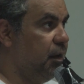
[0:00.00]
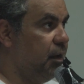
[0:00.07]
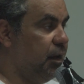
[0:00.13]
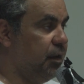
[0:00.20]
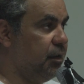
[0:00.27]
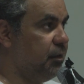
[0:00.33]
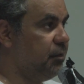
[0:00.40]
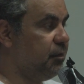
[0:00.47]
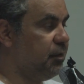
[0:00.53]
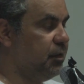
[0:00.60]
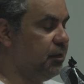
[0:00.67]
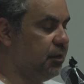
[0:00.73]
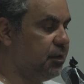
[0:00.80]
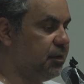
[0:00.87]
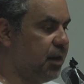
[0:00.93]
And
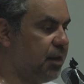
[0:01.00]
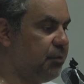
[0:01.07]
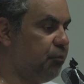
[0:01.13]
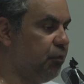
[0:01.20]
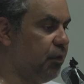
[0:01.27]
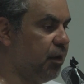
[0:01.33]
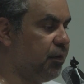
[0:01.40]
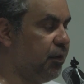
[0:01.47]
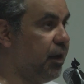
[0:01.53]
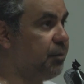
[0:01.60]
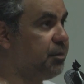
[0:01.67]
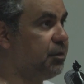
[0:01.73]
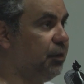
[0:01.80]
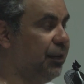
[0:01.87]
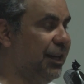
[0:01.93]
in the same breath, I
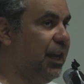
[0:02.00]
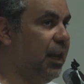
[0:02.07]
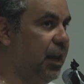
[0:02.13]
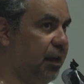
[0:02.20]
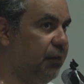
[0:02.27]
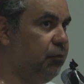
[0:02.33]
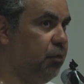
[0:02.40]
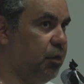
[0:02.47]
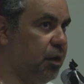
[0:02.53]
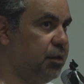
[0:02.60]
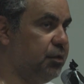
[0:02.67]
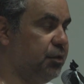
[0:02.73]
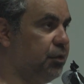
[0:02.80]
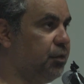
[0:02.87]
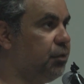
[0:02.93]
absolutely love what I
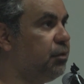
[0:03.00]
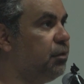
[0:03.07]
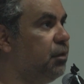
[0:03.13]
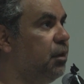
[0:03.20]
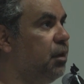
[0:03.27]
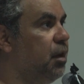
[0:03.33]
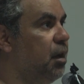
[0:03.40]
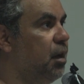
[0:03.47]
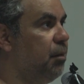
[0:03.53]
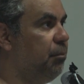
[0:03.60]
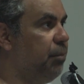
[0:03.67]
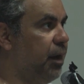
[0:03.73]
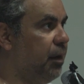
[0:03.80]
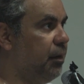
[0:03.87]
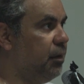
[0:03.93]
do,
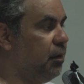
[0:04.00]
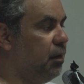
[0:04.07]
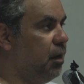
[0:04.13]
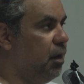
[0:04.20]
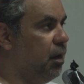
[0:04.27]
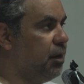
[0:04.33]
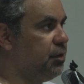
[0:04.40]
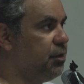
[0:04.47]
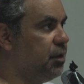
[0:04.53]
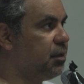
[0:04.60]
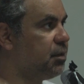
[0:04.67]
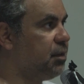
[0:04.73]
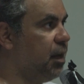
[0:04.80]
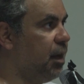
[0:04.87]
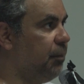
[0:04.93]
but I
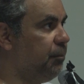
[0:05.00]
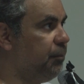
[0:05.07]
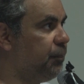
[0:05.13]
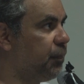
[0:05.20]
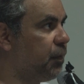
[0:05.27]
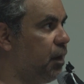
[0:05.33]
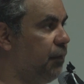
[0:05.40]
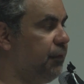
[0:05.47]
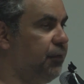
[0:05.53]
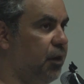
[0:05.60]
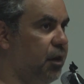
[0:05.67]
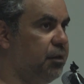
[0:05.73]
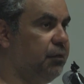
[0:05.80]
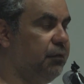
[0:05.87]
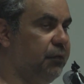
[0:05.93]
just I
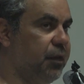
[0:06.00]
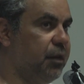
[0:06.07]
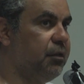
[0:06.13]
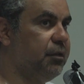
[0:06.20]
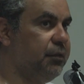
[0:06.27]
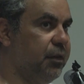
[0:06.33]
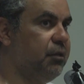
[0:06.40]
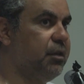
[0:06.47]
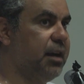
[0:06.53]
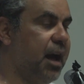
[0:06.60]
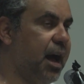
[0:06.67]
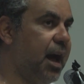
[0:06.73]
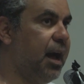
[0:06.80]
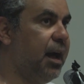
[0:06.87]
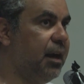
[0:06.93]
find it very, very
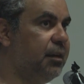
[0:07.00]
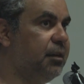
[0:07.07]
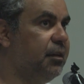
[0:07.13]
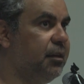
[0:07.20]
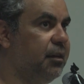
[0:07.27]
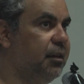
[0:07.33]
hard.